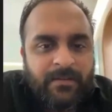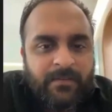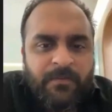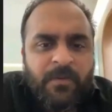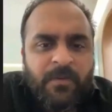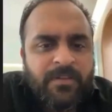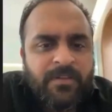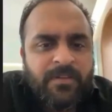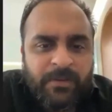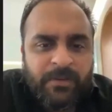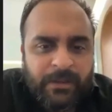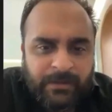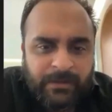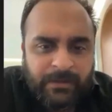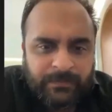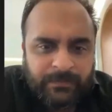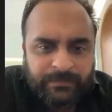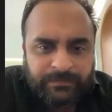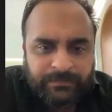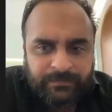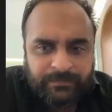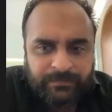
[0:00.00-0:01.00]
forcefully.
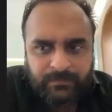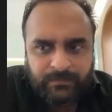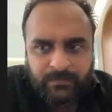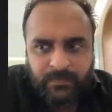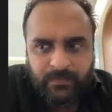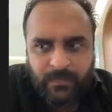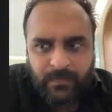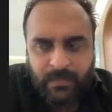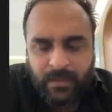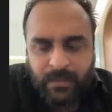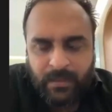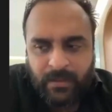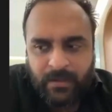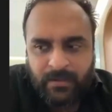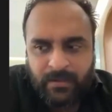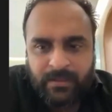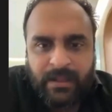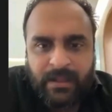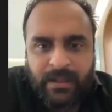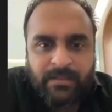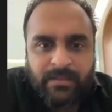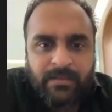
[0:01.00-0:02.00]

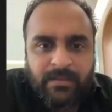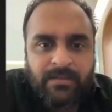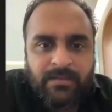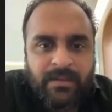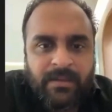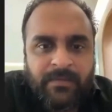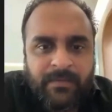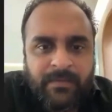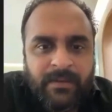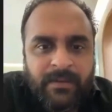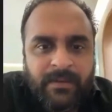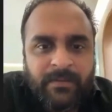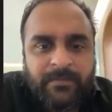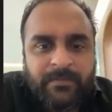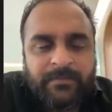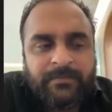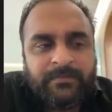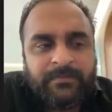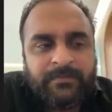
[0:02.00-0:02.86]
That's a CV.